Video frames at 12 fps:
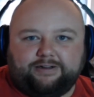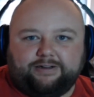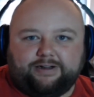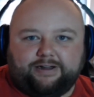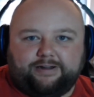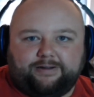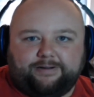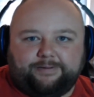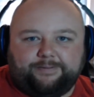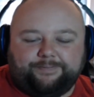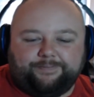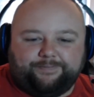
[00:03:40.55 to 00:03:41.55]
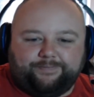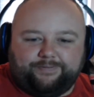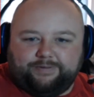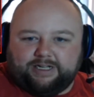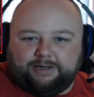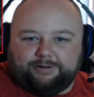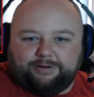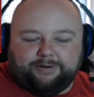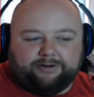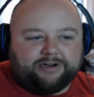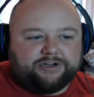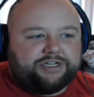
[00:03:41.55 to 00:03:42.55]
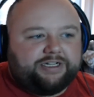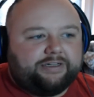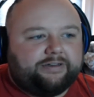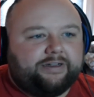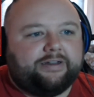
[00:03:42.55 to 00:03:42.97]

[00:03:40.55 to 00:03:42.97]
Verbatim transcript: um, Captain America's shield.